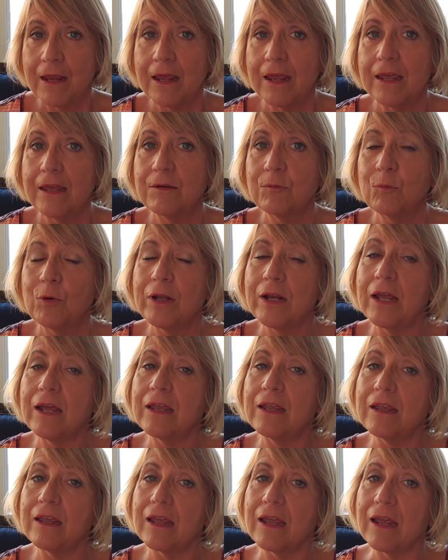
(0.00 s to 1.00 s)
And when
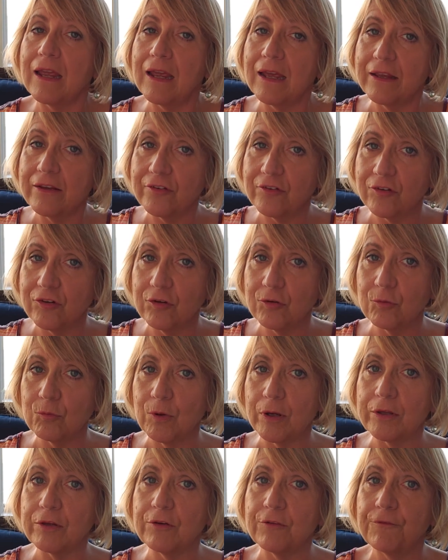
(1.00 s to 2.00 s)
I ask you
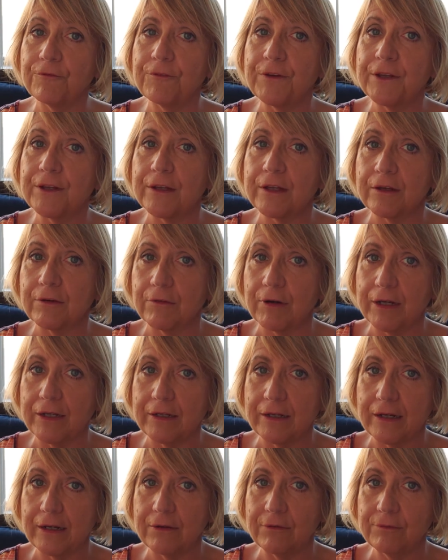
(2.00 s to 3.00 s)
what you're feeling right
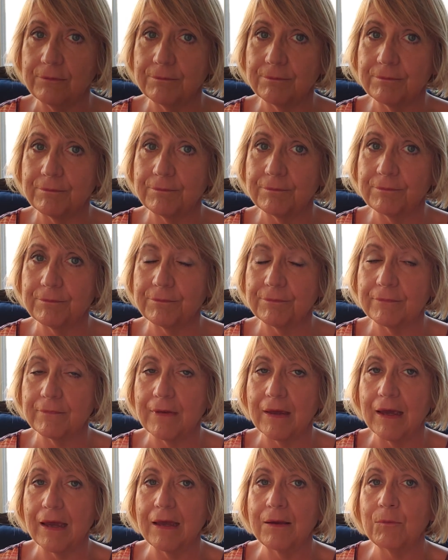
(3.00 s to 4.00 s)
now,
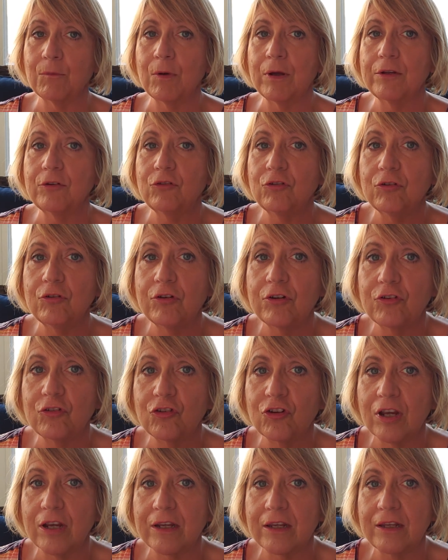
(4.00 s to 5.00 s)
I want you to
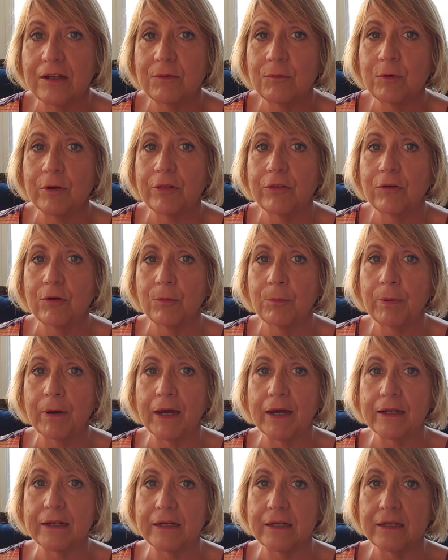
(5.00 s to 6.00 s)
check in with your
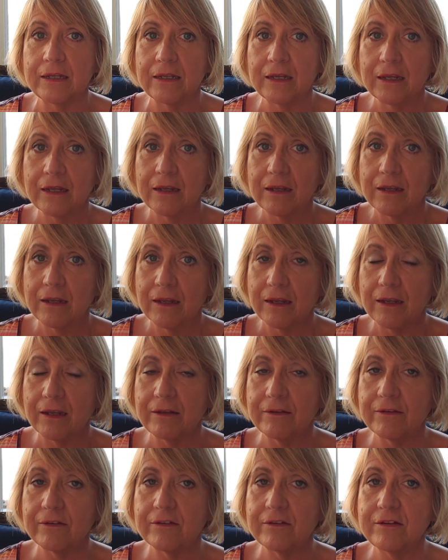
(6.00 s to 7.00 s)
body
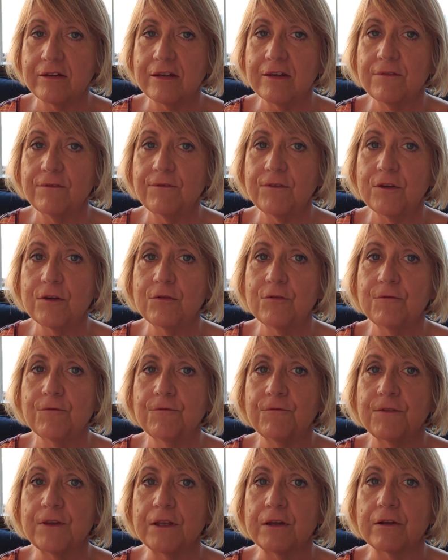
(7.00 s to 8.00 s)
and see if you
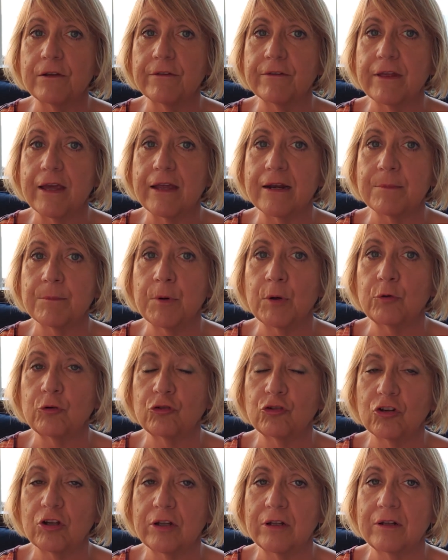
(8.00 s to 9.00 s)
feel that
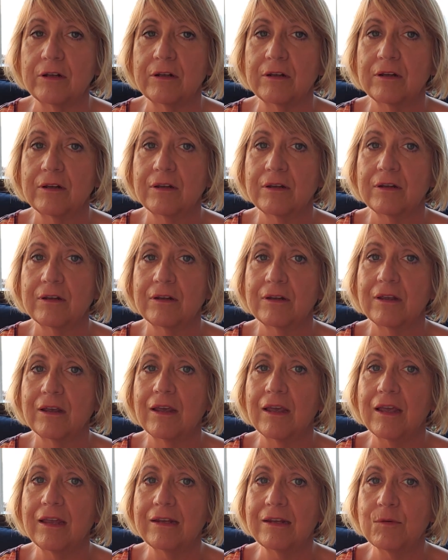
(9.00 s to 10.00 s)
emotion
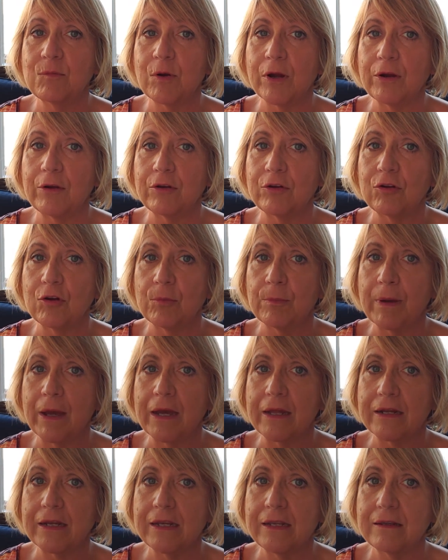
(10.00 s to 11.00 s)
anywhere in your
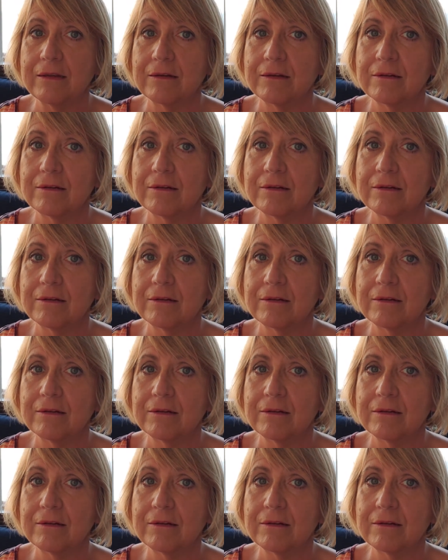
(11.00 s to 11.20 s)
body.